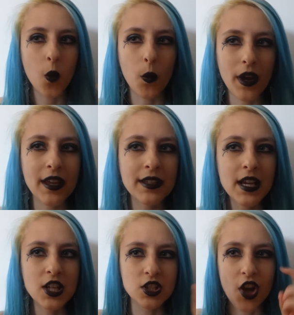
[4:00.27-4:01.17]
weird,
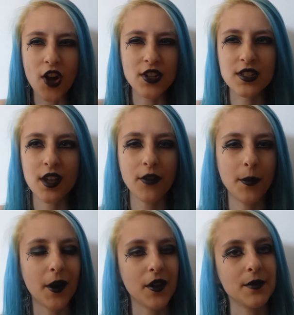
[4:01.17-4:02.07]
dark stuff
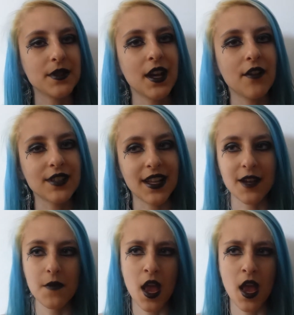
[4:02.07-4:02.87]
about themselves, like,